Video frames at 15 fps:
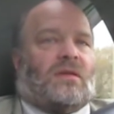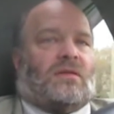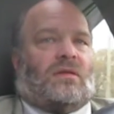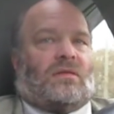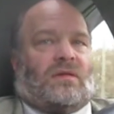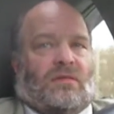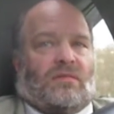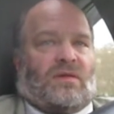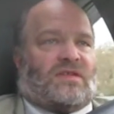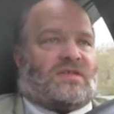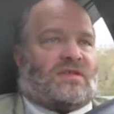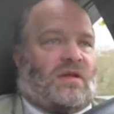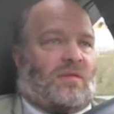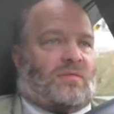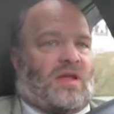The only
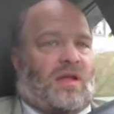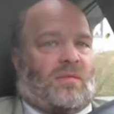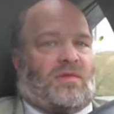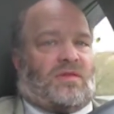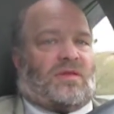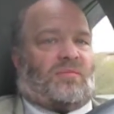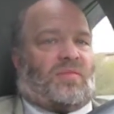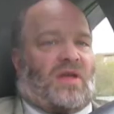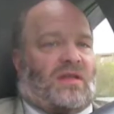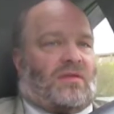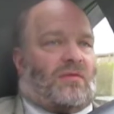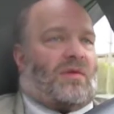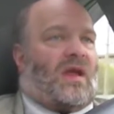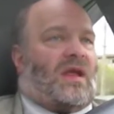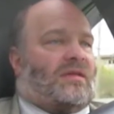reason I'll be able to pay
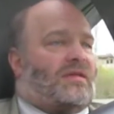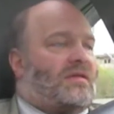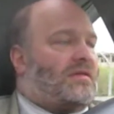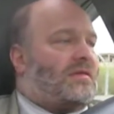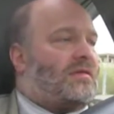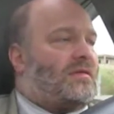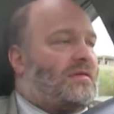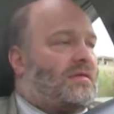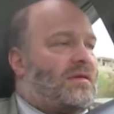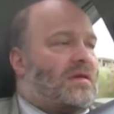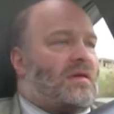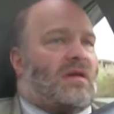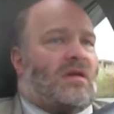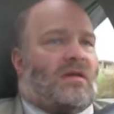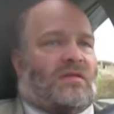the rent
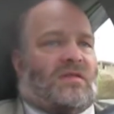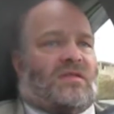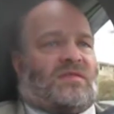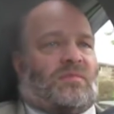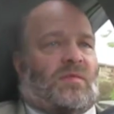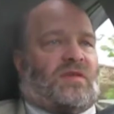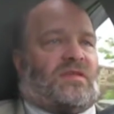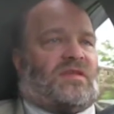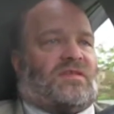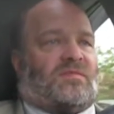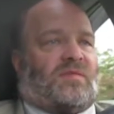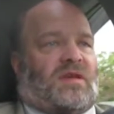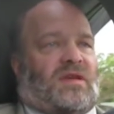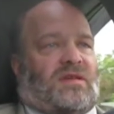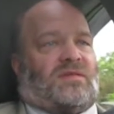this month is
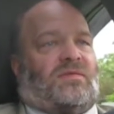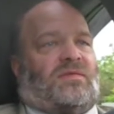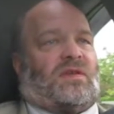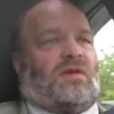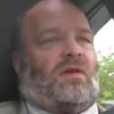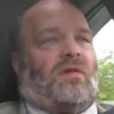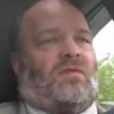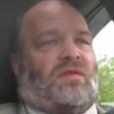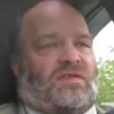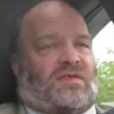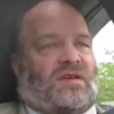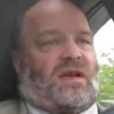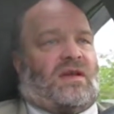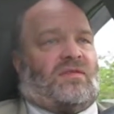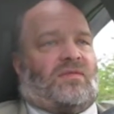because of the overs
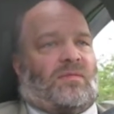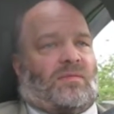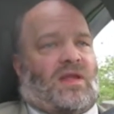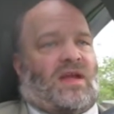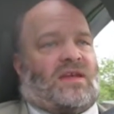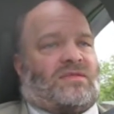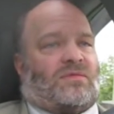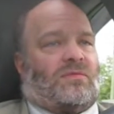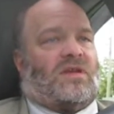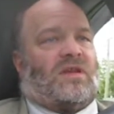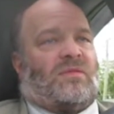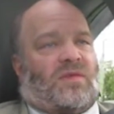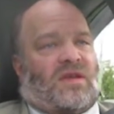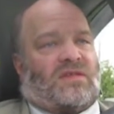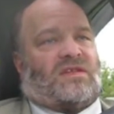I had from last
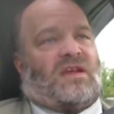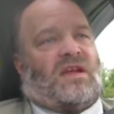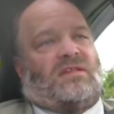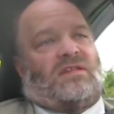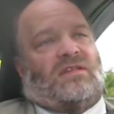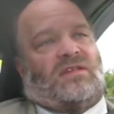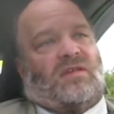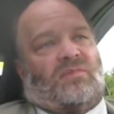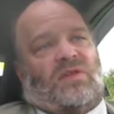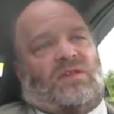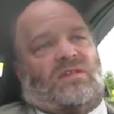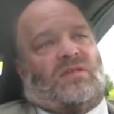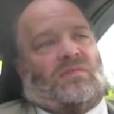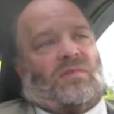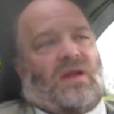week, because I had to dip
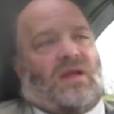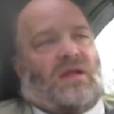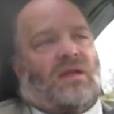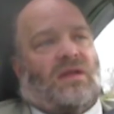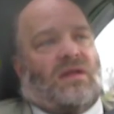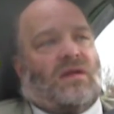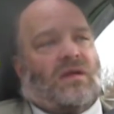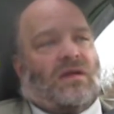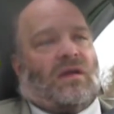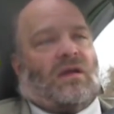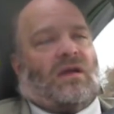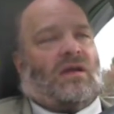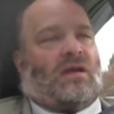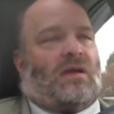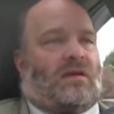into my
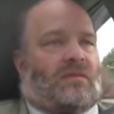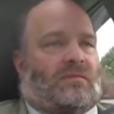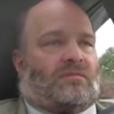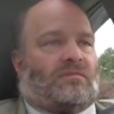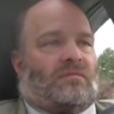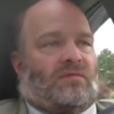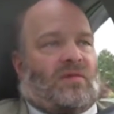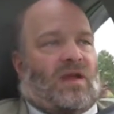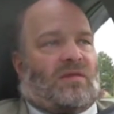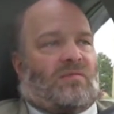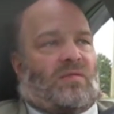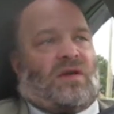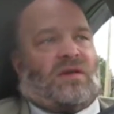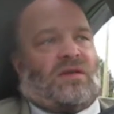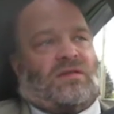rent
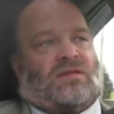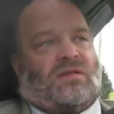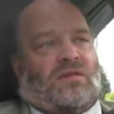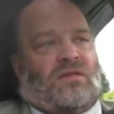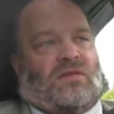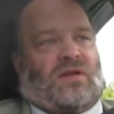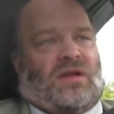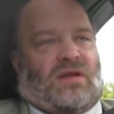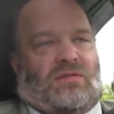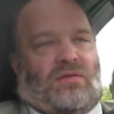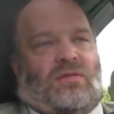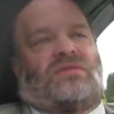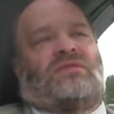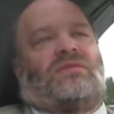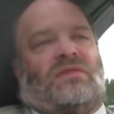money to go get
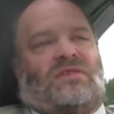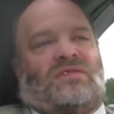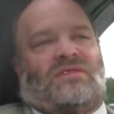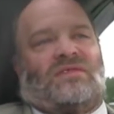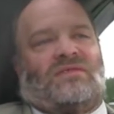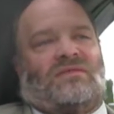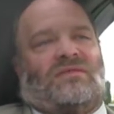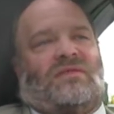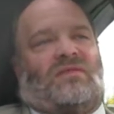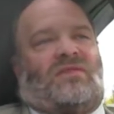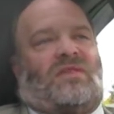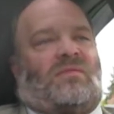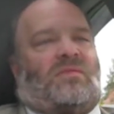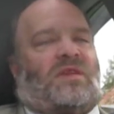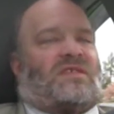groceries, if
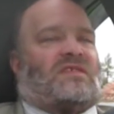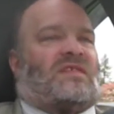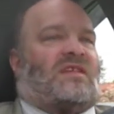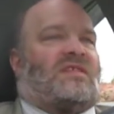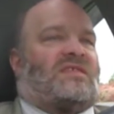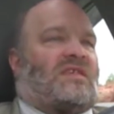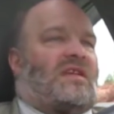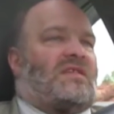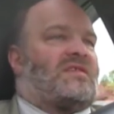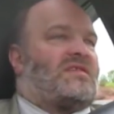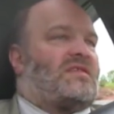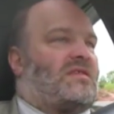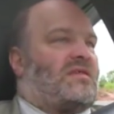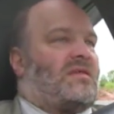that makes any sense.